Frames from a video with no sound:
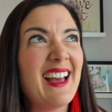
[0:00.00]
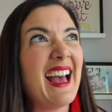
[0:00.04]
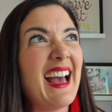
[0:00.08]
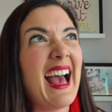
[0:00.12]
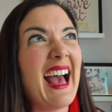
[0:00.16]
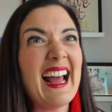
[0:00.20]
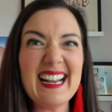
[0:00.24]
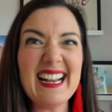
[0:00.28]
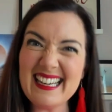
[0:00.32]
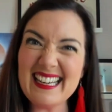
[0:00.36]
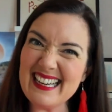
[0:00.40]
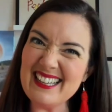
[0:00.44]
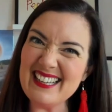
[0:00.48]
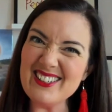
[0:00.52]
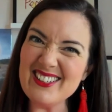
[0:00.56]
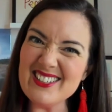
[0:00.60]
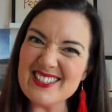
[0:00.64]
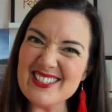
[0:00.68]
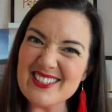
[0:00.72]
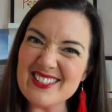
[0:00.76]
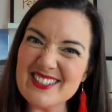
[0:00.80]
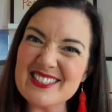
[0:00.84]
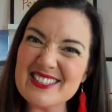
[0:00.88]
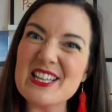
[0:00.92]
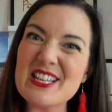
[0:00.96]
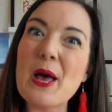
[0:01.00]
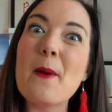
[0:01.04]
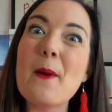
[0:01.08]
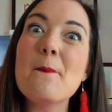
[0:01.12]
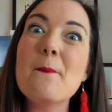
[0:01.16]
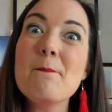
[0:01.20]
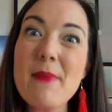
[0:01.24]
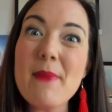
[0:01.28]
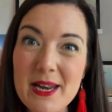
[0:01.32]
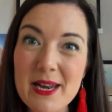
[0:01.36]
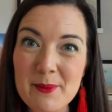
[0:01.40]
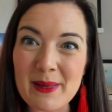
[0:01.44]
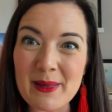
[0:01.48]
and neither does
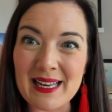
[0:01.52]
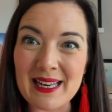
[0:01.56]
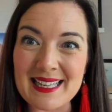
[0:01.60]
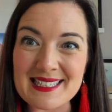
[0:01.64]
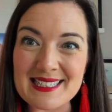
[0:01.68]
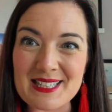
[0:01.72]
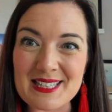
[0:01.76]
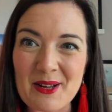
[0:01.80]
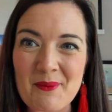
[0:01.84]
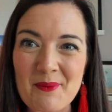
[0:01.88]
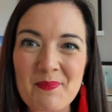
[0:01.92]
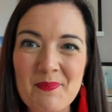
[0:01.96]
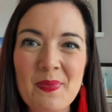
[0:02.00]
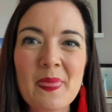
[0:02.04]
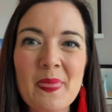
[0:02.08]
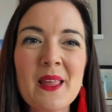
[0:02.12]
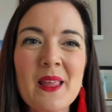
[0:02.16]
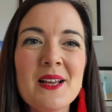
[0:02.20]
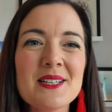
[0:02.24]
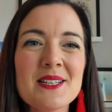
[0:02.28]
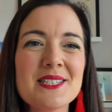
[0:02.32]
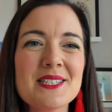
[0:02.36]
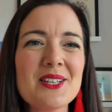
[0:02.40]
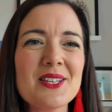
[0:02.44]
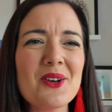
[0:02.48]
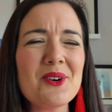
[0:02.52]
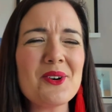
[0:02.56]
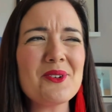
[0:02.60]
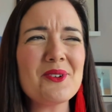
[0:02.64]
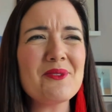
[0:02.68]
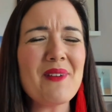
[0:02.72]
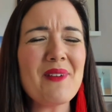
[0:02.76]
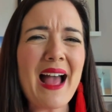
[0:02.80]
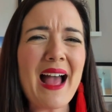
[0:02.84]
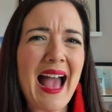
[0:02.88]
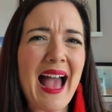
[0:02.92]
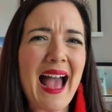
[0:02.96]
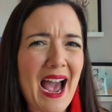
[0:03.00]
minimalism. So, how
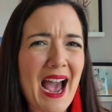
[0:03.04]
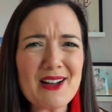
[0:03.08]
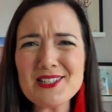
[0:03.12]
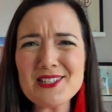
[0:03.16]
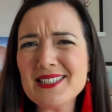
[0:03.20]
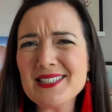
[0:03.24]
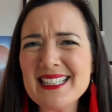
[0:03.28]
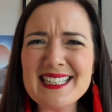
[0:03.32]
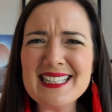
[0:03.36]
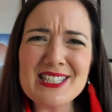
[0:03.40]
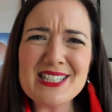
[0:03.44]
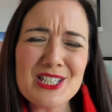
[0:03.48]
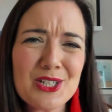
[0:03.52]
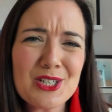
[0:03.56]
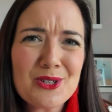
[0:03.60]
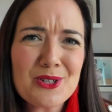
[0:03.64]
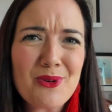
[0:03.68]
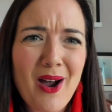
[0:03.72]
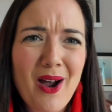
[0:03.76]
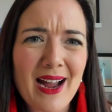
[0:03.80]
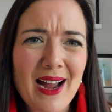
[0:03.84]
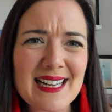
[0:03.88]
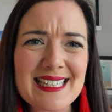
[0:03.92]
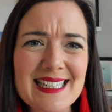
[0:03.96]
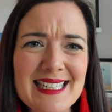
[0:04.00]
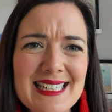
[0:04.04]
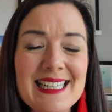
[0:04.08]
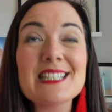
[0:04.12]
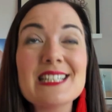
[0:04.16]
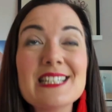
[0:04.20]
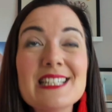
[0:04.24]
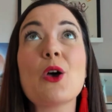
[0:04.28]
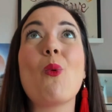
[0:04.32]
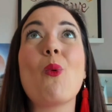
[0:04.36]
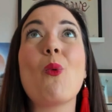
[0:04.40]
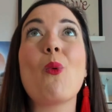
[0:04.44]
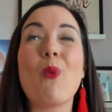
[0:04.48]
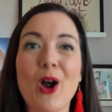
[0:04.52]
do these two ideas
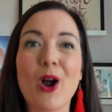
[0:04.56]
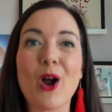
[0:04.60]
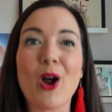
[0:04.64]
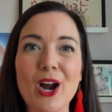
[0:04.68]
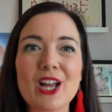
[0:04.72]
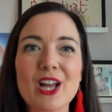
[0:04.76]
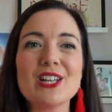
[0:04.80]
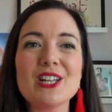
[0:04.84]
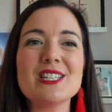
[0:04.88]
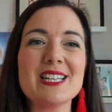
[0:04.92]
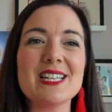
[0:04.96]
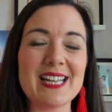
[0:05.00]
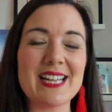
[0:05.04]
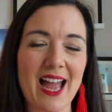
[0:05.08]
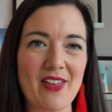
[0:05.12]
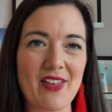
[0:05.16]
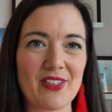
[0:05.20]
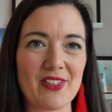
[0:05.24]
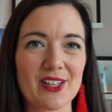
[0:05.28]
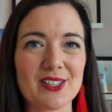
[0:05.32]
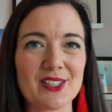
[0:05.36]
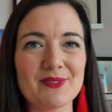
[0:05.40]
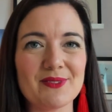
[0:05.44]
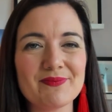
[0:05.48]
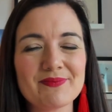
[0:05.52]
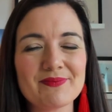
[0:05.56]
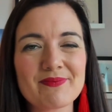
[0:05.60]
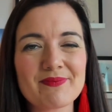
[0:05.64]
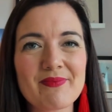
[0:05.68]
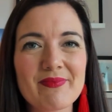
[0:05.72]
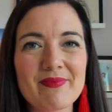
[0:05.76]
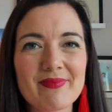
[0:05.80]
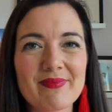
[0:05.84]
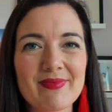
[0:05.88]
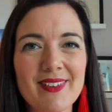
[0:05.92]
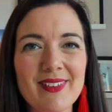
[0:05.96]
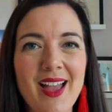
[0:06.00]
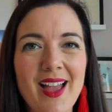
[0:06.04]
work together?
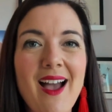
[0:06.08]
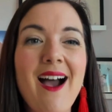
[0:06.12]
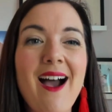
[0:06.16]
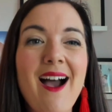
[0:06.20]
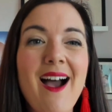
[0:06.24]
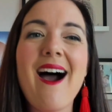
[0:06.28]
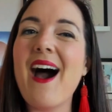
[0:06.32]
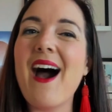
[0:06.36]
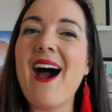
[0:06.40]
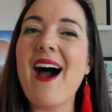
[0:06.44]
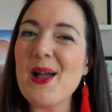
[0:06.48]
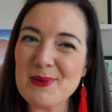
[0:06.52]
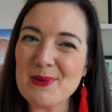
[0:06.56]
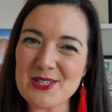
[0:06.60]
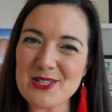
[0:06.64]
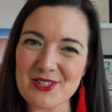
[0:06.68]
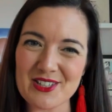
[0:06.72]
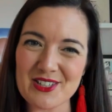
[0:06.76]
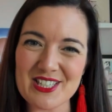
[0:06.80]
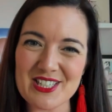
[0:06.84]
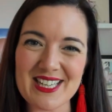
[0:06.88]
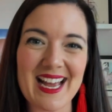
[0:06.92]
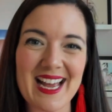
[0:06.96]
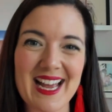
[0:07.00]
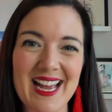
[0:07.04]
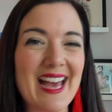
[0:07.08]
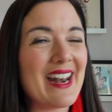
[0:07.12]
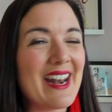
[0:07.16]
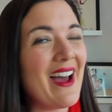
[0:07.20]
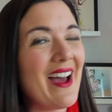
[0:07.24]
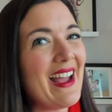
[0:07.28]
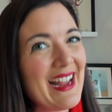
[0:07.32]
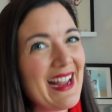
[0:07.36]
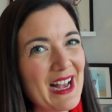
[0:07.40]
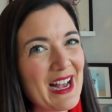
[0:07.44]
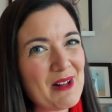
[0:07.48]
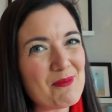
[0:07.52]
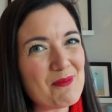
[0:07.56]
I'm Patricia and I
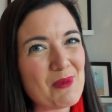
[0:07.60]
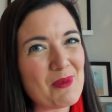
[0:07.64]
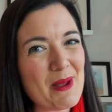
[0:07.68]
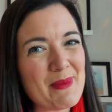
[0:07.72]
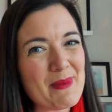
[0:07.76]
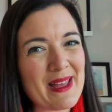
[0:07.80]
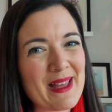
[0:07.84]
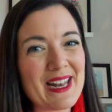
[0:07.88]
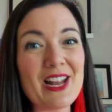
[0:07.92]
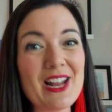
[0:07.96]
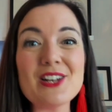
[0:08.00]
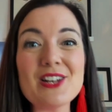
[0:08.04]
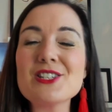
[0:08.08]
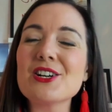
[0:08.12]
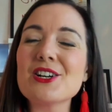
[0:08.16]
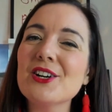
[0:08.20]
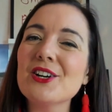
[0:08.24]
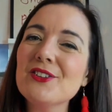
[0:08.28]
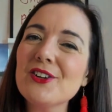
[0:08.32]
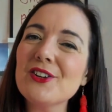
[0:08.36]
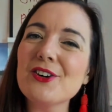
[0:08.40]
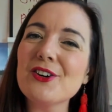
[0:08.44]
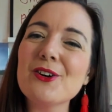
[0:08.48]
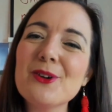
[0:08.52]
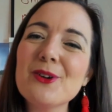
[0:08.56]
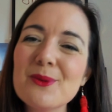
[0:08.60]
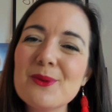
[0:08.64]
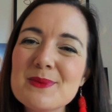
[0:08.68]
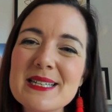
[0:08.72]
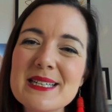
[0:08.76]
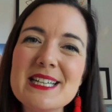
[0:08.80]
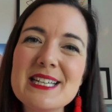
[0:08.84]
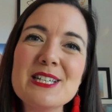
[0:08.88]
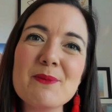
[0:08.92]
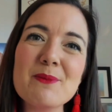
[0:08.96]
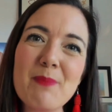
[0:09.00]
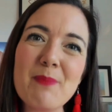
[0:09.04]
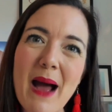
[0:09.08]
help women turn their homes
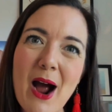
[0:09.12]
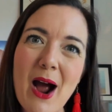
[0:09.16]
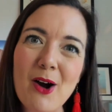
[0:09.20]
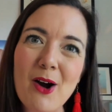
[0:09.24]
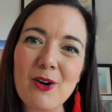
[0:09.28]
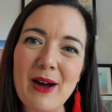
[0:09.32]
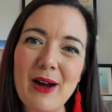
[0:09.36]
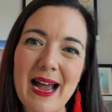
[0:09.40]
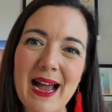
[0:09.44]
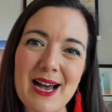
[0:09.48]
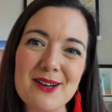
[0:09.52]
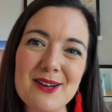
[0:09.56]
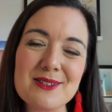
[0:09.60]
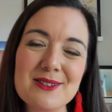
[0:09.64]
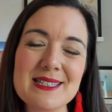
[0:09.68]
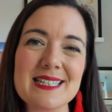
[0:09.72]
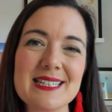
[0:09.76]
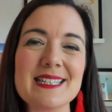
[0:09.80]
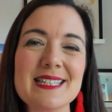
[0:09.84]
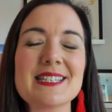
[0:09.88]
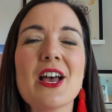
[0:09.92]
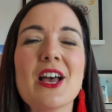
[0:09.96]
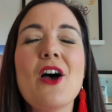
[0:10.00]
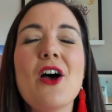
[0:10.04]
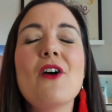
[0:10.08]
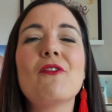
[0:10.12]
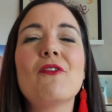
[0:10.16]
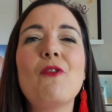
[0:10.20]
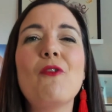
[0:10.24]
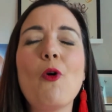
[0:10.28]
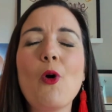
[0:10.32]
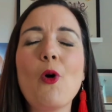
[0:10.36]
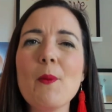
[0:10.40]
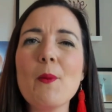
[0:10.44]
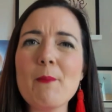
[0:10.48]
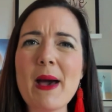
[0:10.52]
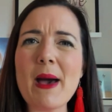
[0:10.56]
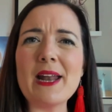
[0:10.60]
into powerhouses
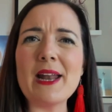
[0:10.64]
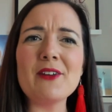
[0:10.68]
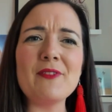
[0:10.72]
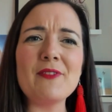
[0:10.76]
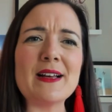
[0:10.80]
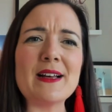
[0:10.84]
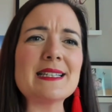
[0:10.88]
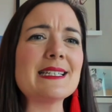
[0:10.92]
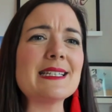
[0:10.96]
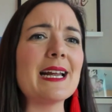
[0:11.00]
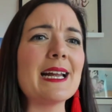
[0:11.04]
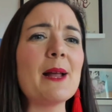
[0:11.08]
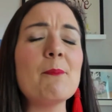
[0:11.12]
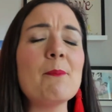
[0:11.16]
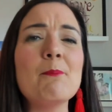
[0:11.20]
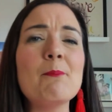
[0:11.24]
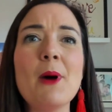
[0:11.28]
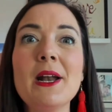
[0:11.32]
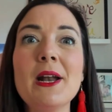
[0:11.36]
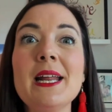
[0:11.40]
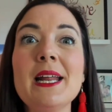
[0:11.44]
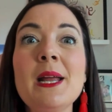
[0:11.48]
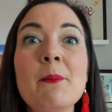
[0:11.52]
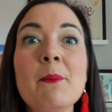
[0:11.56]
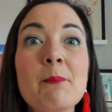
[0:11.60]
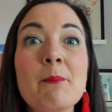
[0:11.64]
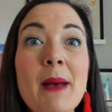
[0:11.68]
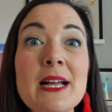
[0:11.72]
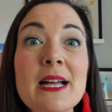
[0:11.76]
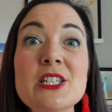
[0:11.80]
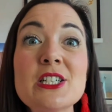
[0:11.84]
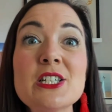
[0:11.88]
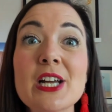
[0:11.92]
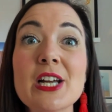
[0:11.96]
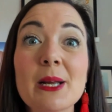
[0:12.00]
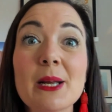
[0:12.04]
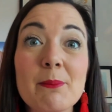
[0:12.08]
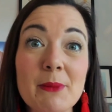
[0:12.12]
for manifesting money,
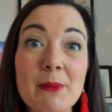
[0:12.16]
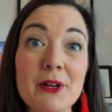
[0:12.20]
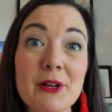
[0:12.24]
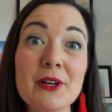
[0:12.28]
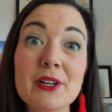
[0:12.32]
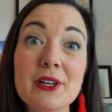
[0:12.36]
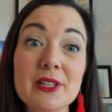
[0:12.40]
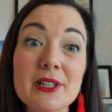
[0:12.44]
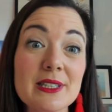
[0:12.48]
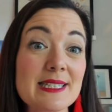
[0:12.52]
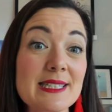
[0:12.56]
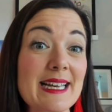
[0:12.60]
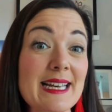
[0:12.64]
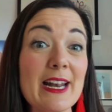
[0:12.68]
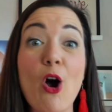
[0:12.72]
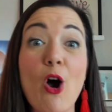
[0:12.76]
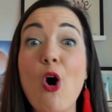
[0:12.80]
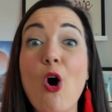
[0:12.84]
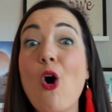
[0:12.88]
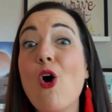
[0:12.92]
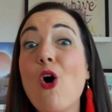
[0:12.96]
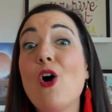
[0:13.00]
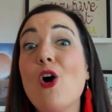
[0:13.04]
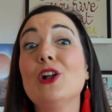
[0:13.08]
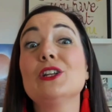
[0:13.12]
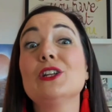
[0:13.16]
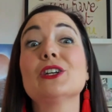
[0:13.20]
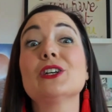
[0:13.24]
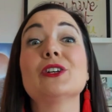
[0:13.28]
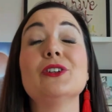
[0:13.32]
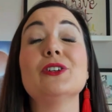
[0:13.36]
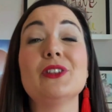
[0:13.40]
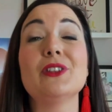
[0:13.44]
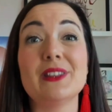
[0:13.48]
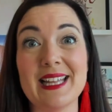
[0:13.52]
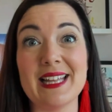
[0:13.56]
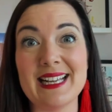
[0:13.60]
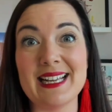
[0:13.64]
magic, miracles, and all the
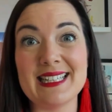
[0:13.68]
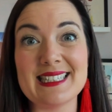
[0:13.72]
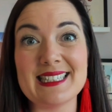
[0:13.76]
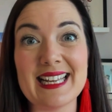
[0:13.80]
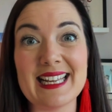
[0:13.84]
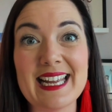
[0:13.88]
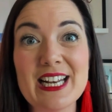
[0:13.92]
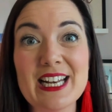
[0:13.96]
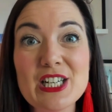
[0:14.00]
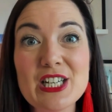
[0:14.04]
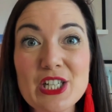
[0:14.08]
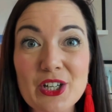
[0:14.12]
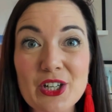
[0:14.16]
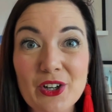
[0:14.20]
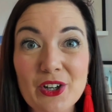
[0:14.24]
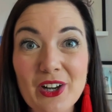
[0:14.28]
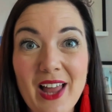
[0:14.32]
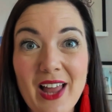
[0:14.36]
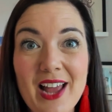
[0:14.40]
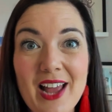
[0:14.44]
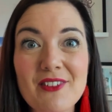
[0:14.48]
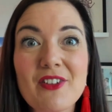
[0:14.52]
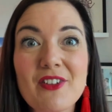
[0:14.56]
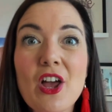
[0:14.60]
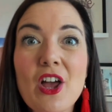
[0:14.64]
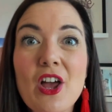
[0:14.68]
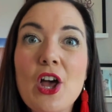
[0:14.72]
good things into your life